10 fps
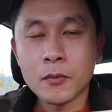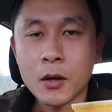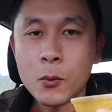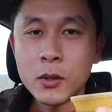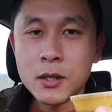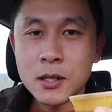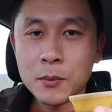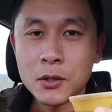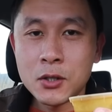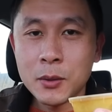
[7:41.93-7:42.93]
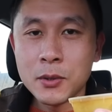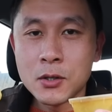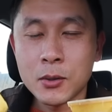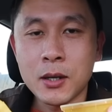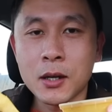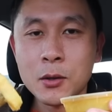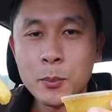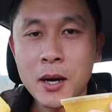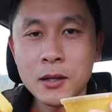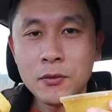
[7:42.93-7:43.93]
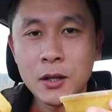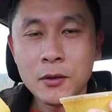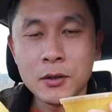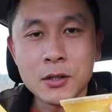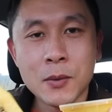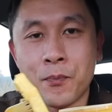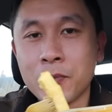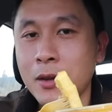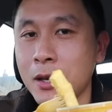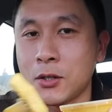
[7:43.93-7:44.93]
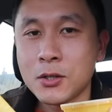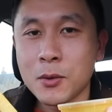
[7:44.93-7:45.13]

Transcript: And when you dip the chip into it and combine the flavours, it's just